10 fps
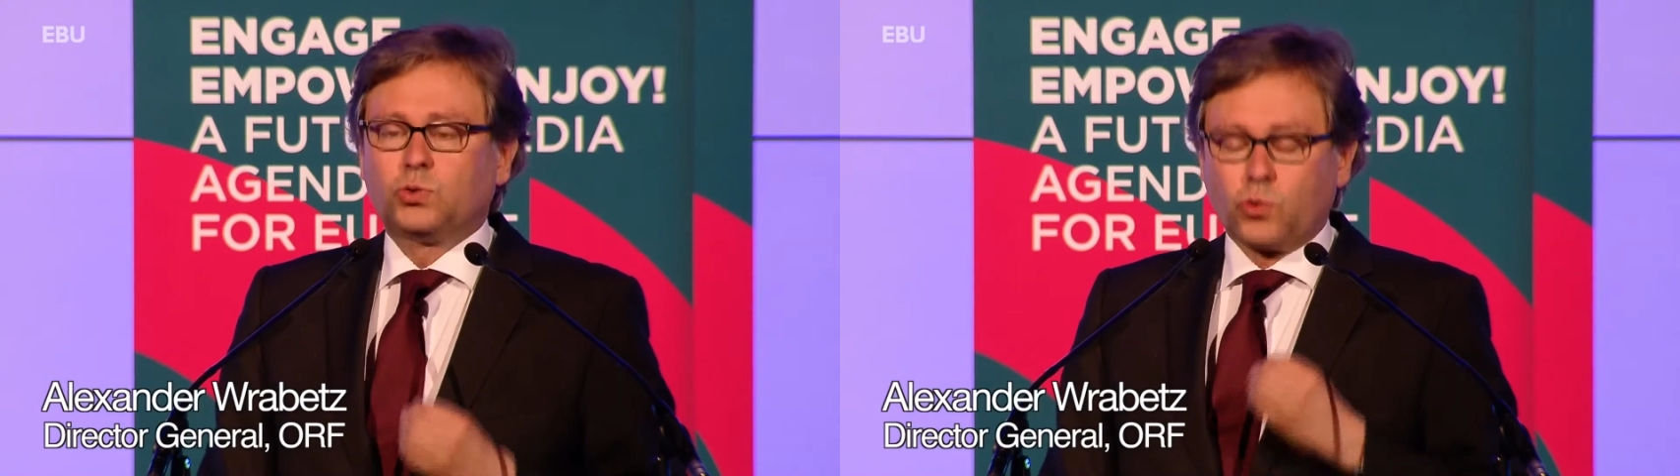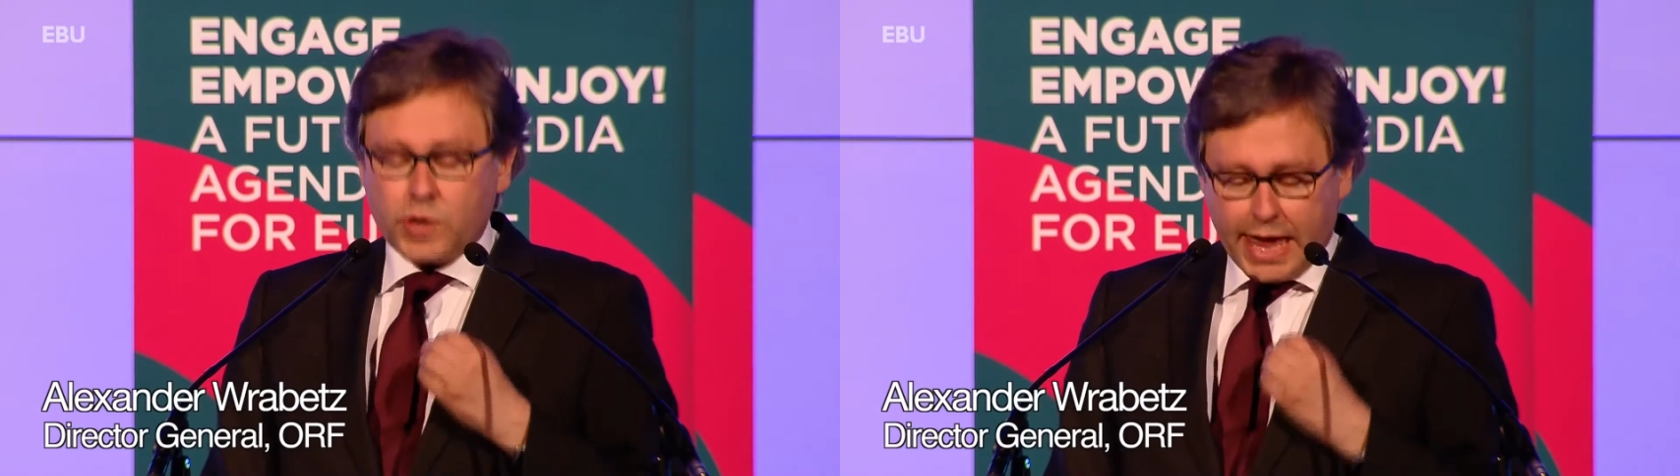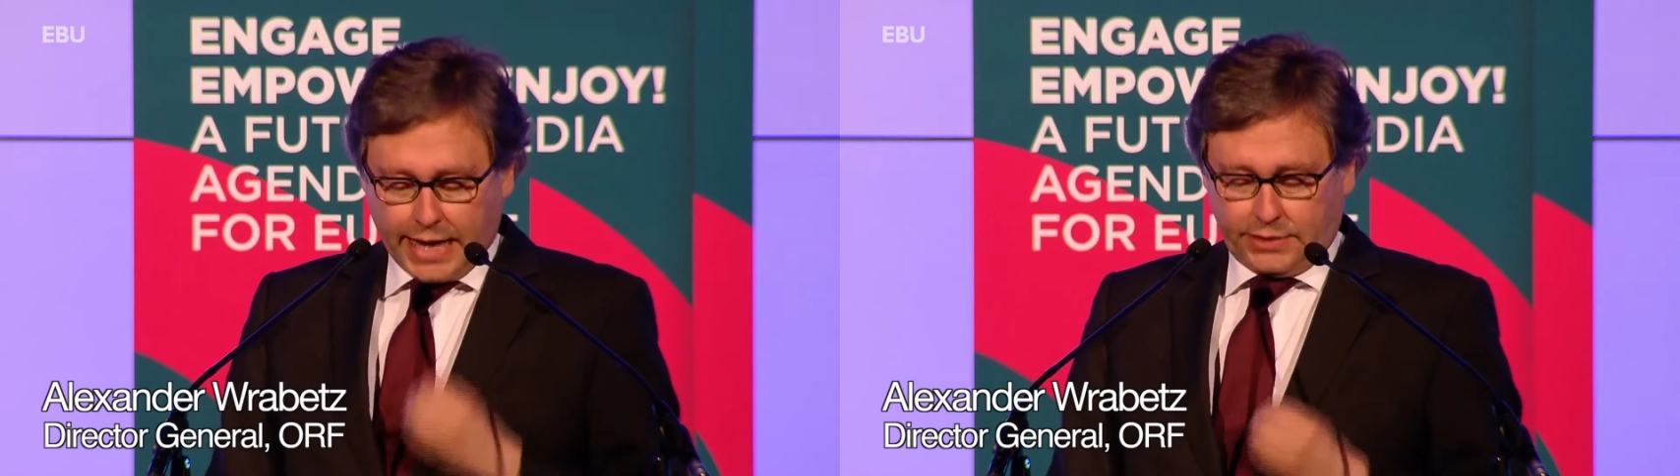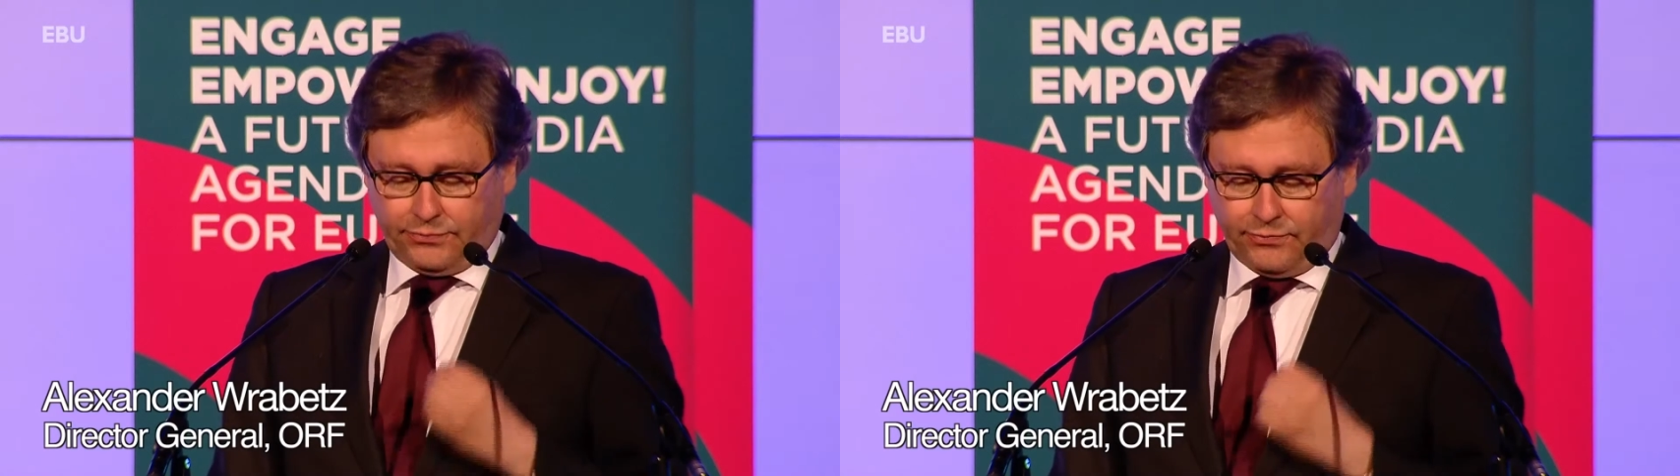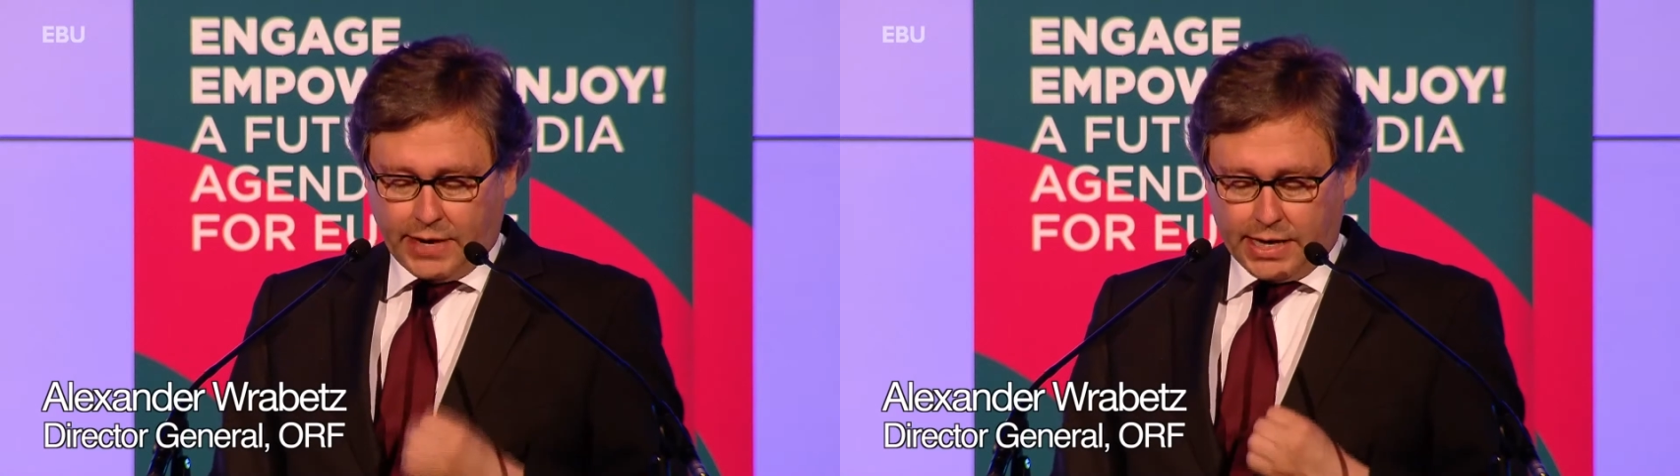to
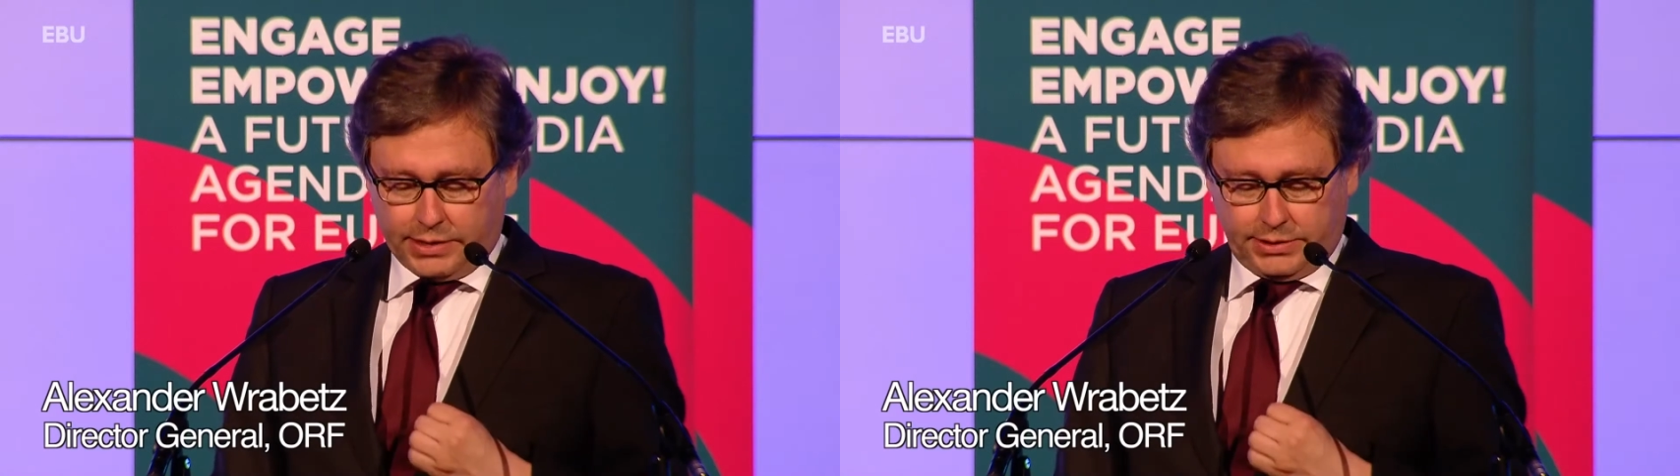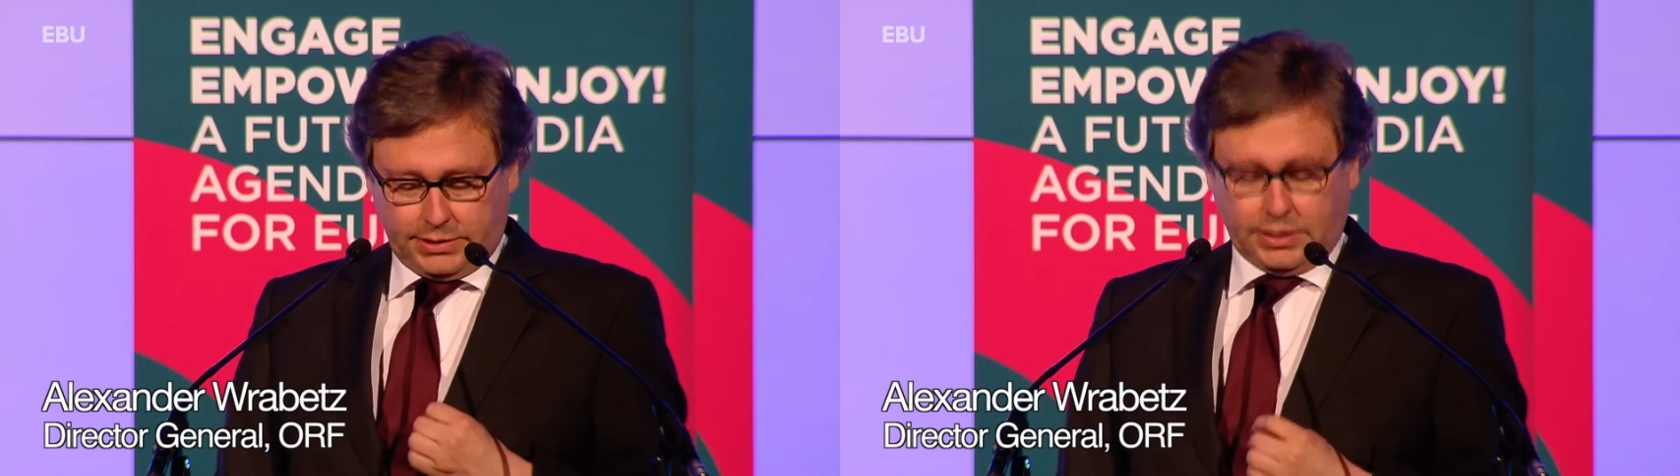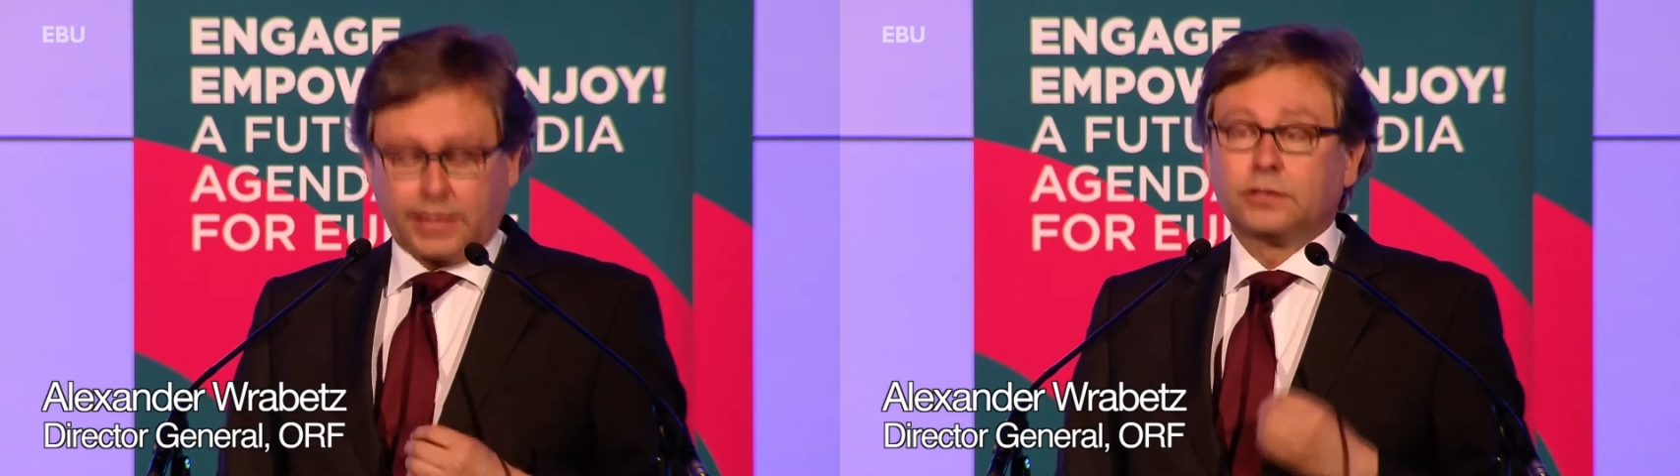react fast